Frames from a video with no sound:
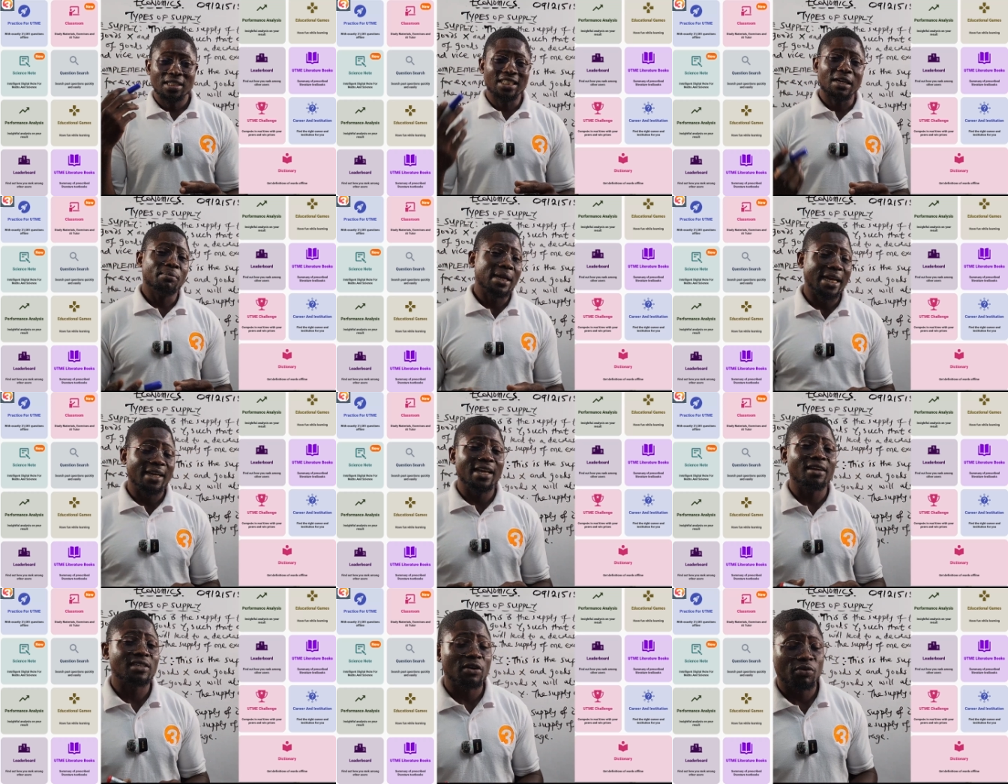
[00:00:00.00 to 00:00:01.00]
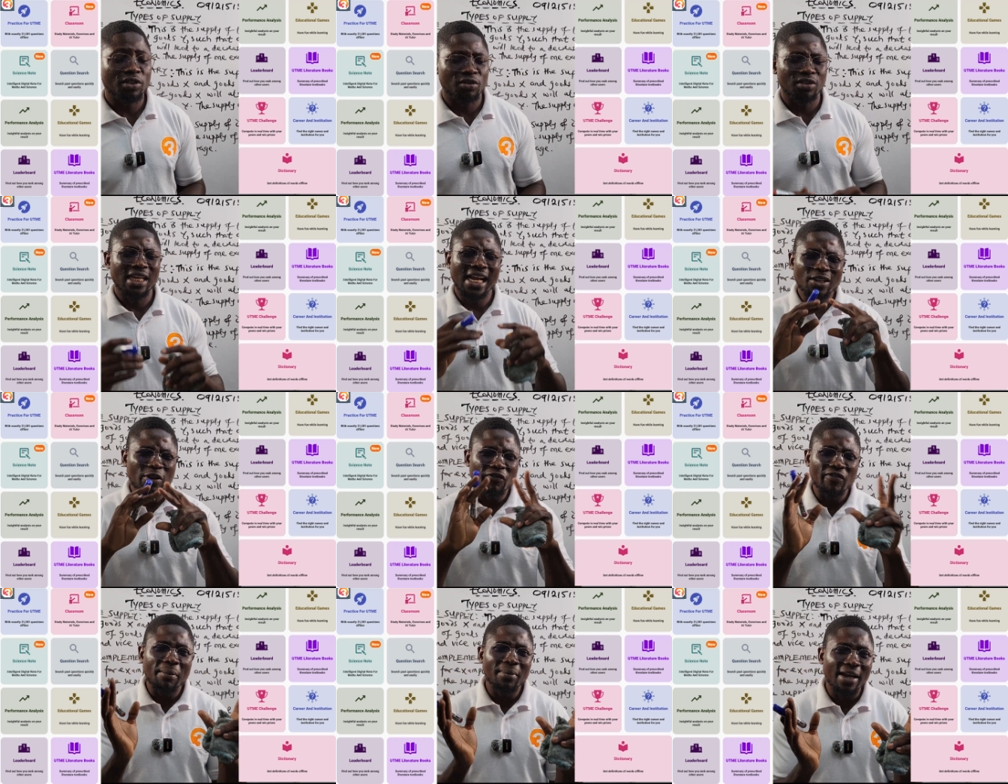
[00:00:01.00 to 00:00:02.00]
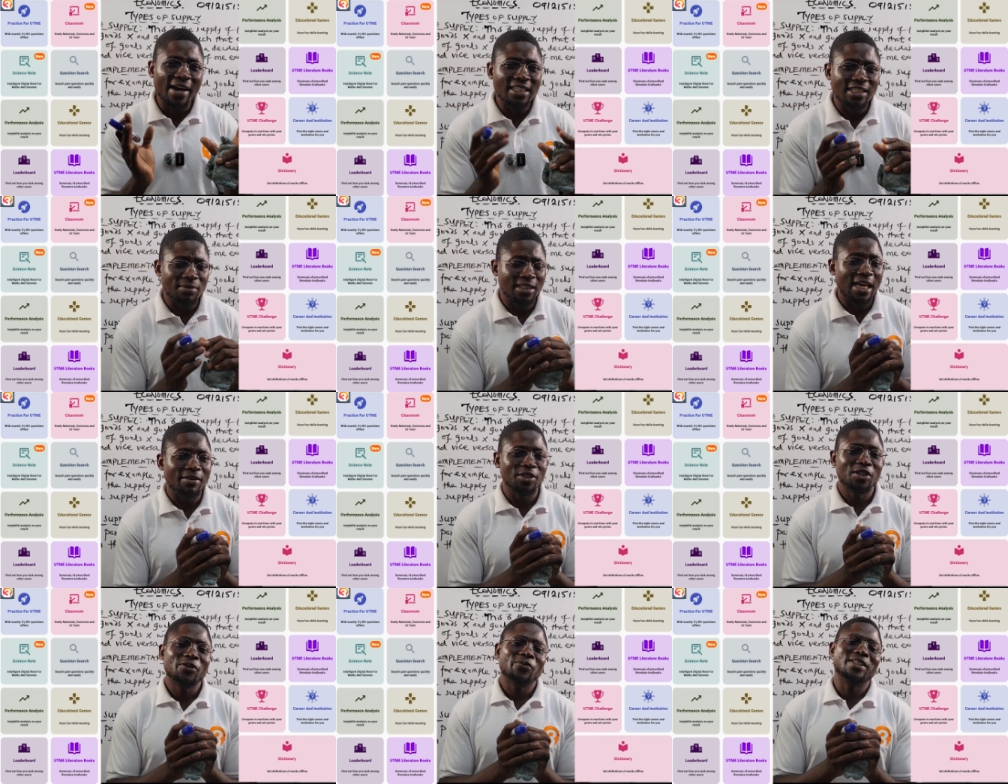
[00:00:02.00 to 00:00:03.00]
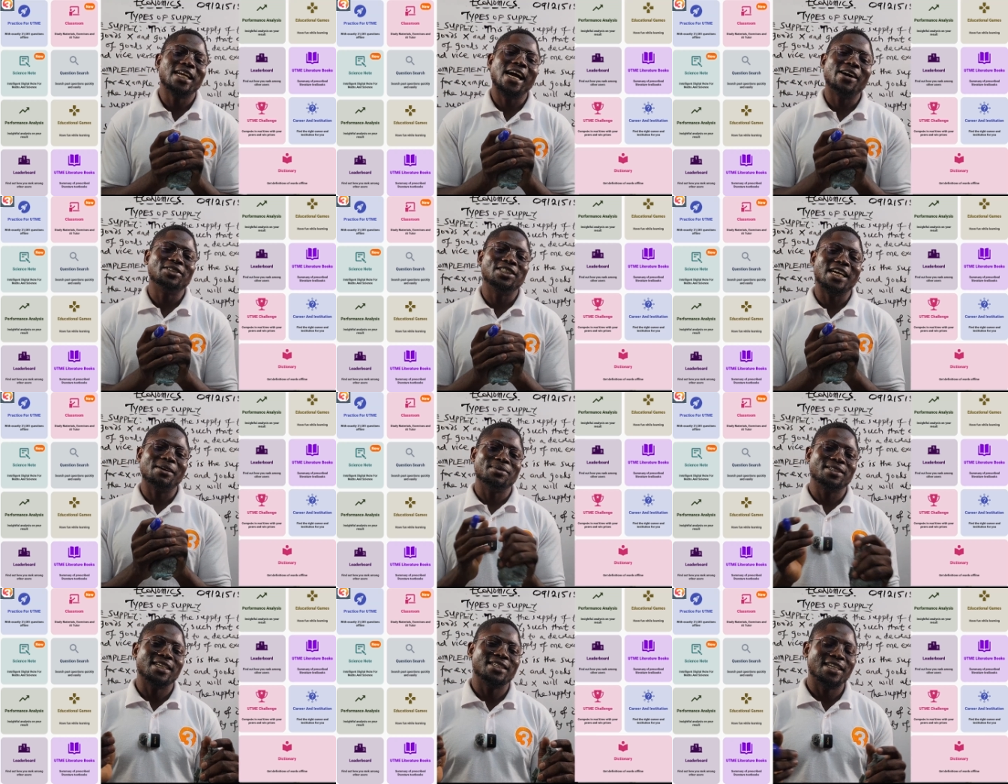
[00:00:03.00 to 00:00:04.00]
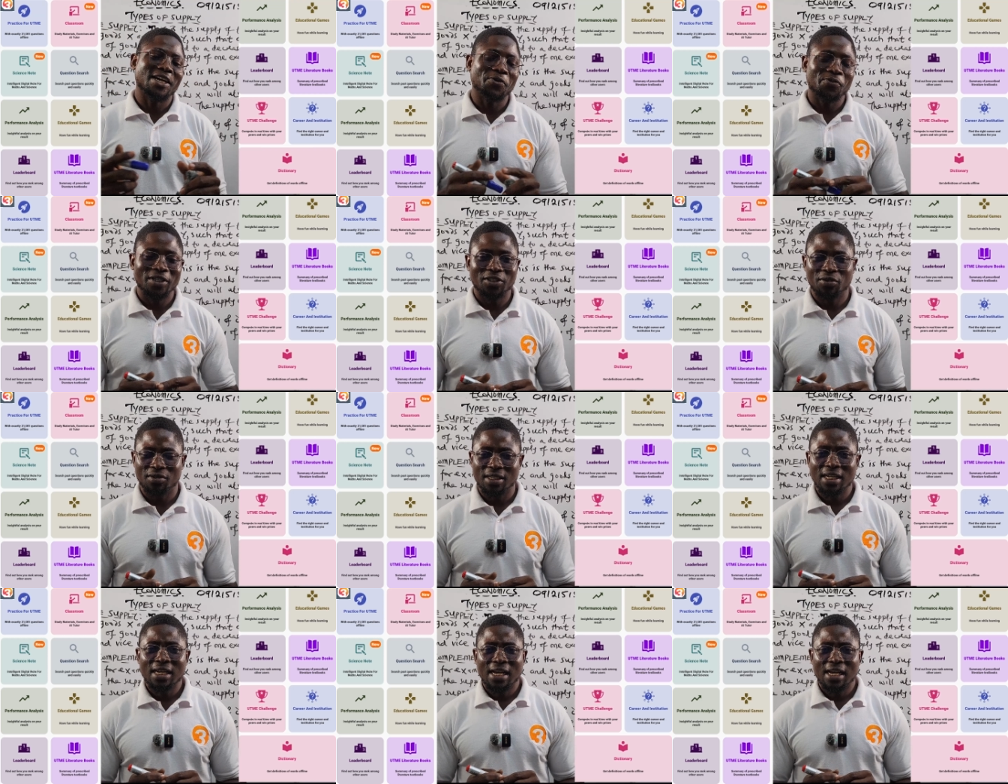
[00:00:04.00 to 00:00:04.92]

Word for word: JAMB likely exam question, and to familiarize themselves with how JAMB sets their questions.